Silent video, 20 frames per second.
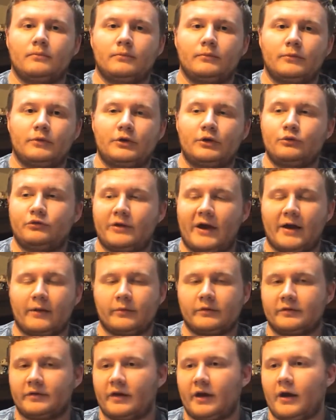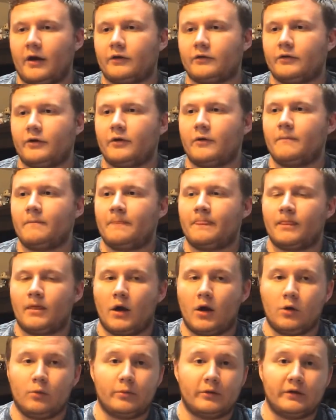Hugh Jackman's character
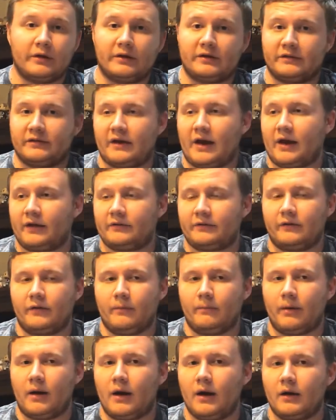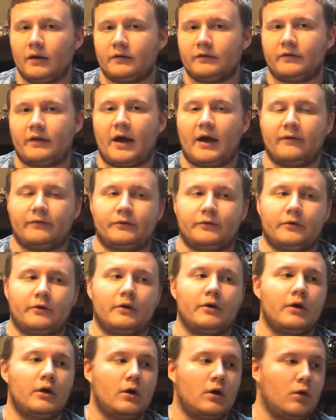opening his eyes in the box after
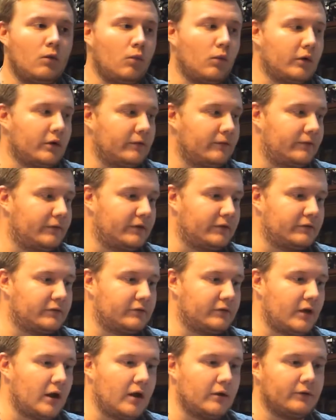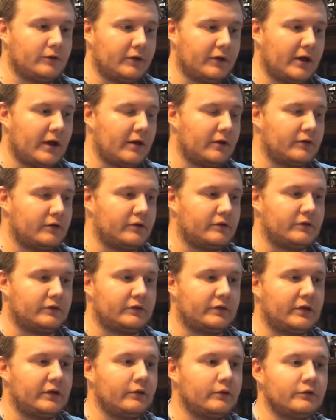one of his other characters is
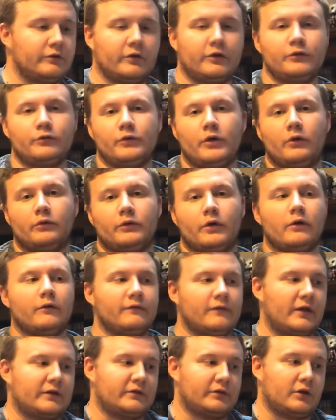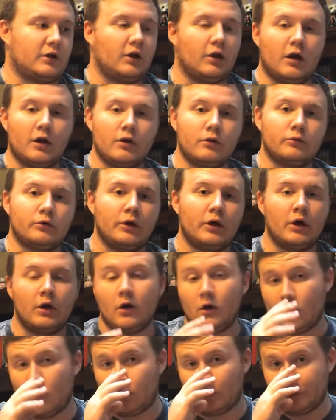killed, so you don't know if that's a clone
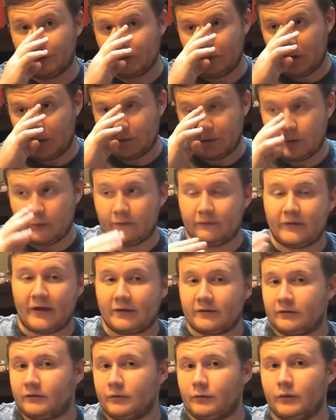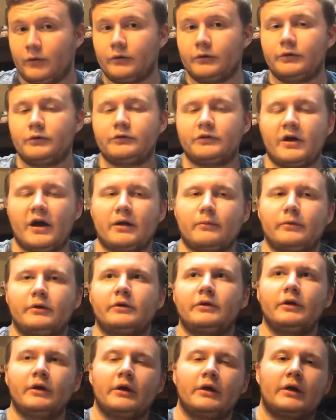or you don't know if that's the real Hugh Jackman.
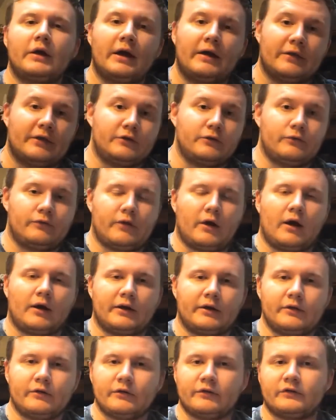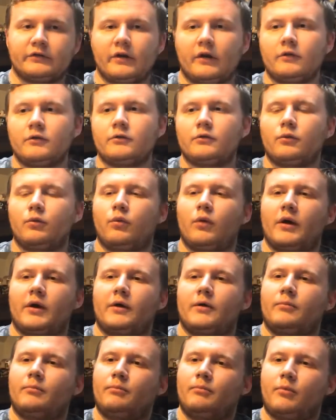Then you've got Interstellar,
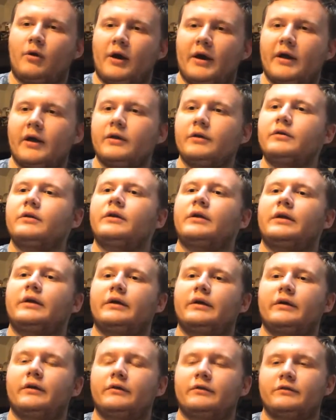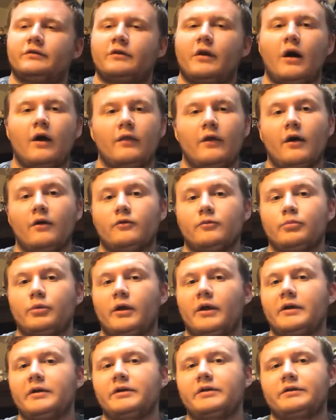where Bran is on the other
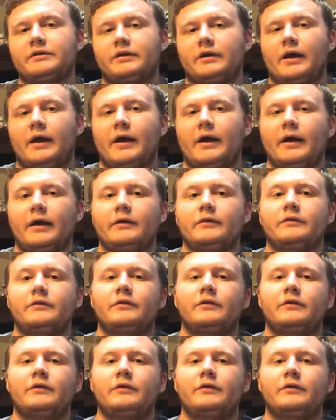planet and